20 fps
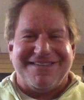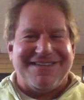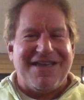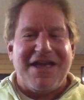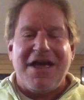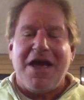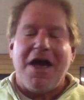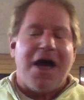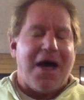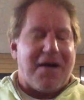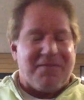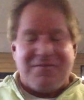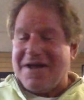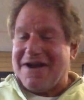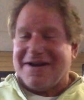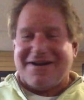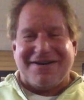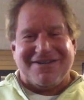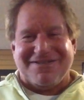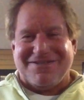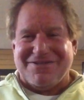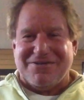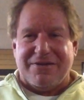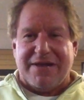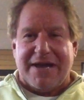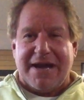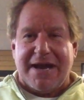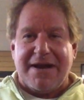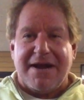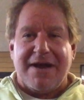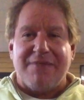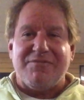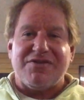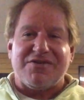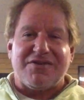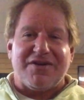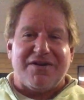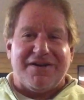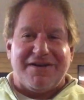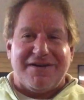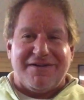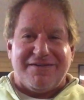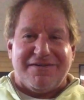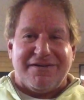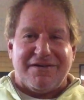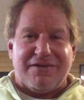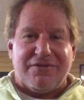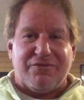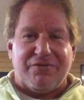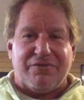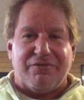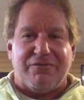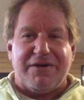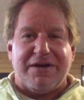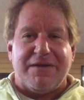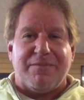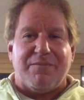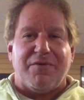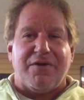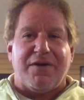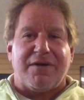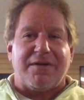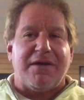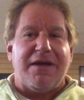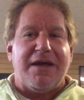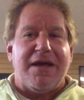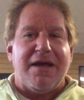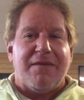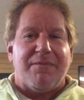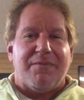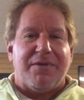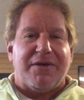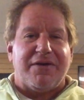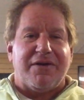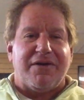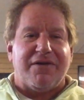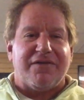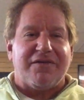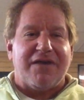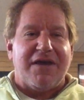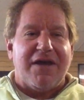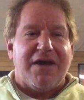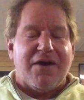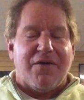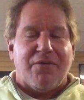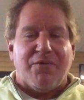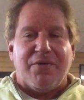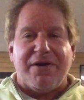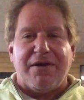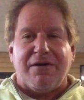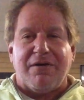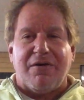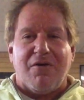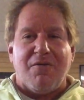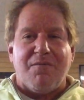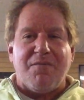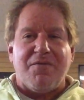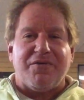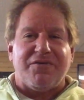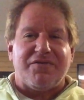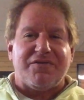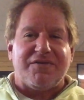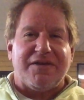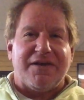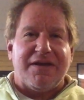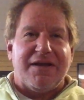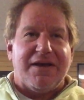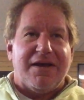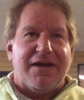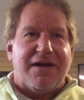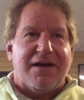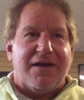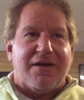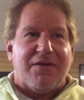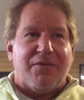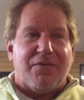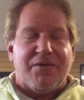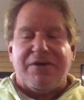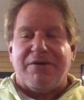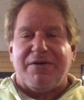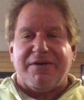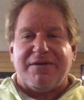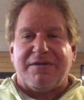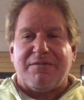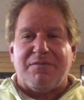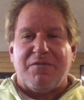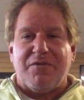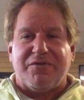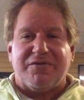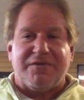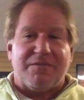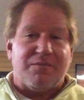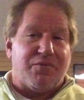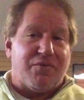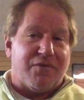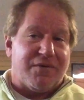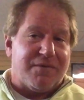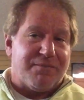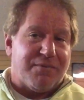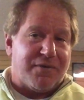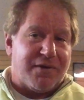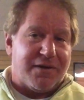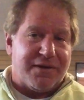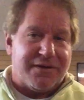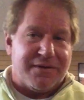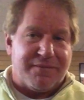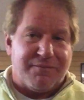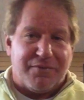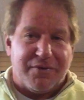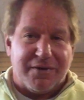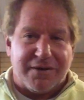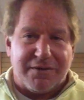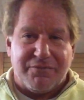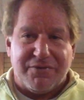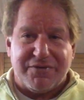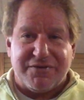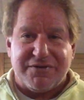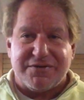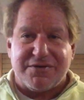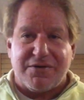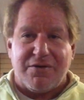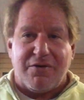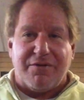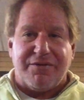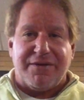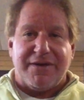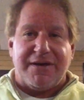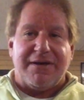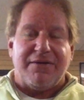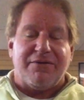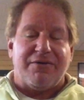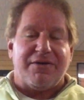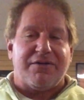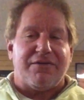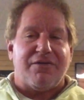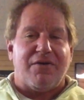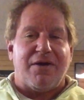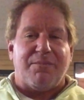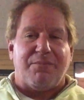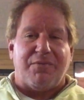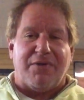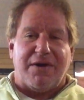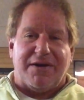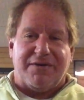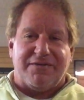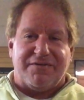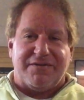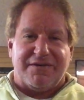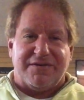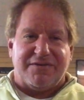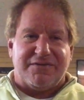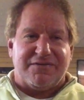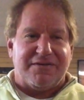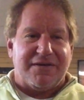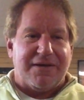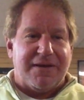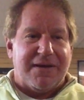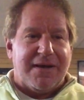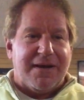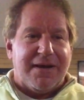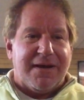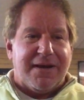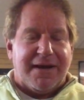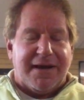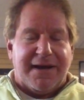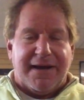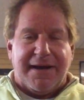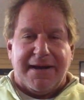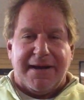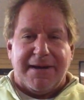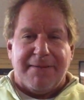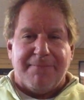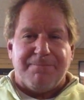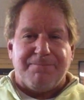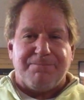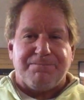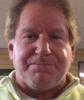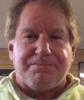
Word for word: I'm not going to do that. I'm just going to continue to read the book because we are almost, we are at the most important part of the book, which is called the healing thought process. And